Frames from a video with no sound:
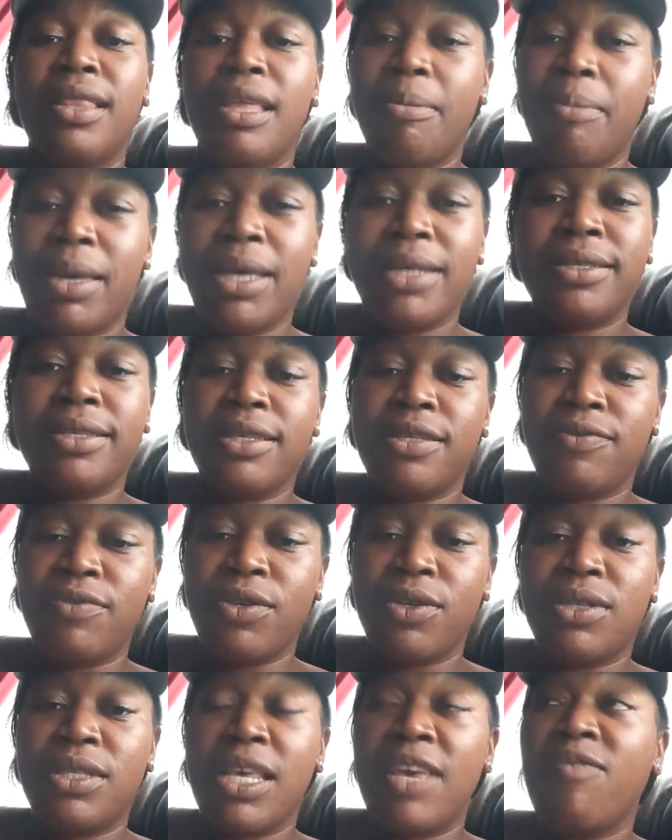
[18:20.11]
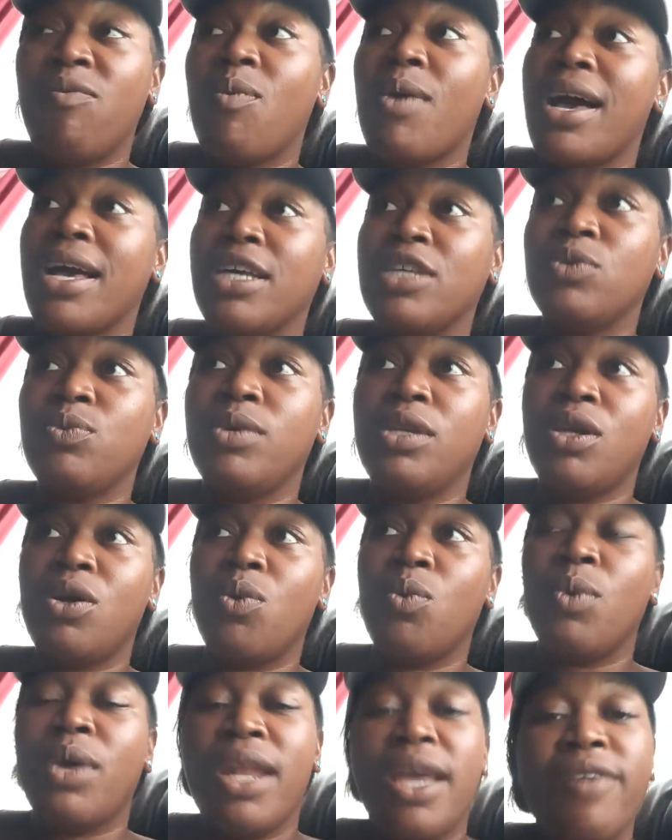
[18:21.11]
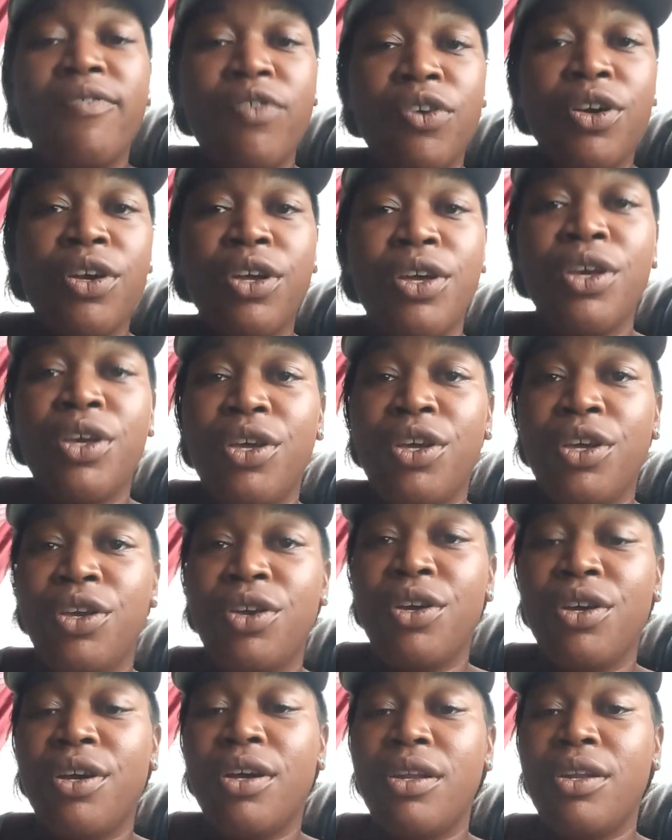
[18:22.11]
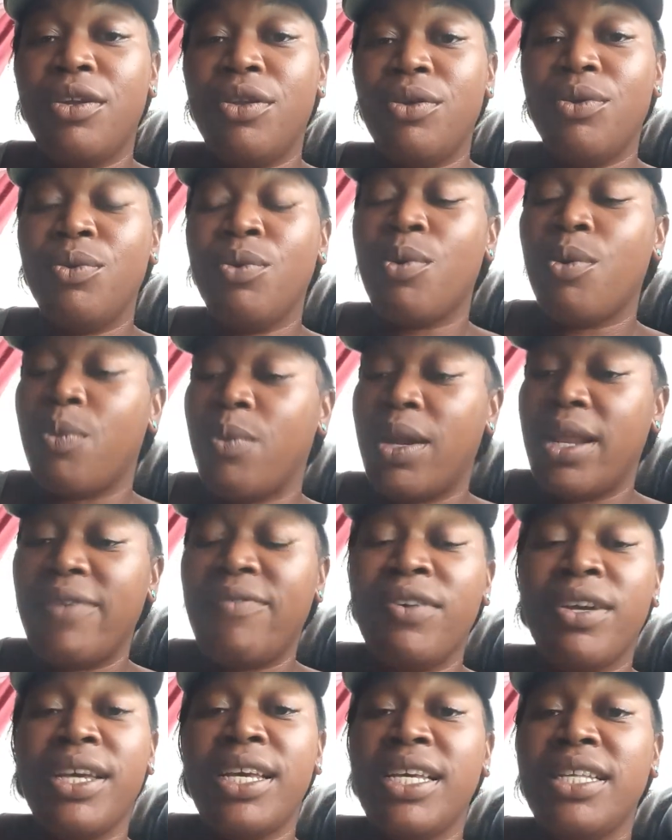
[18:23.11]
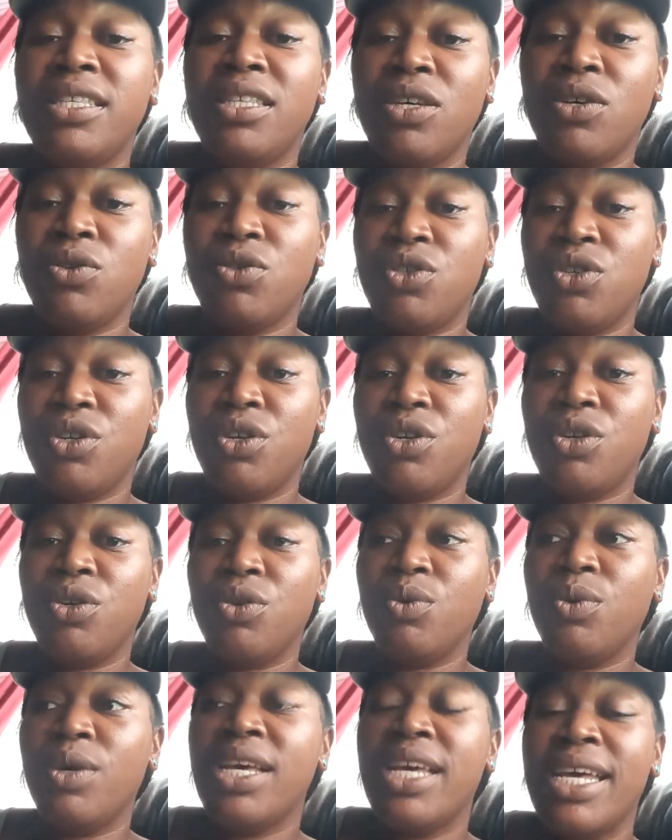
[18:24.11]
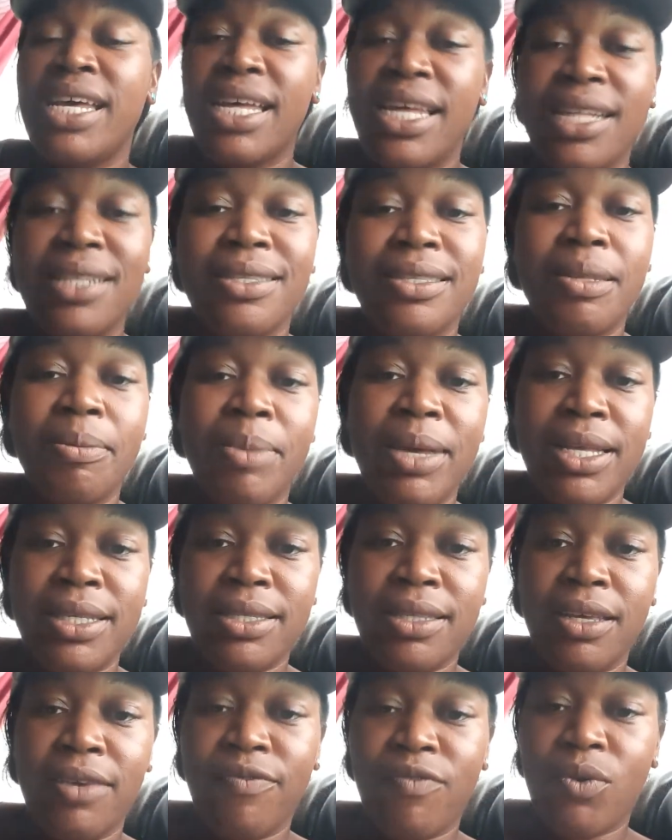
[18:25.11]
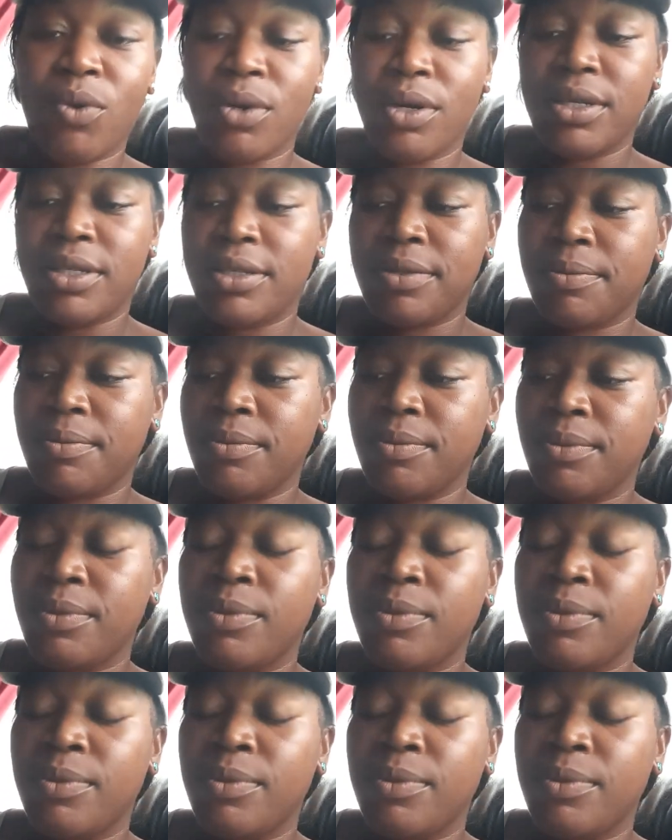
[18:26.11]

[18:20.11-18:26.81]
That makes us feel safe. Why? Because we know whatever you're going to do or whatever he tells you to do, it's the best thing for us.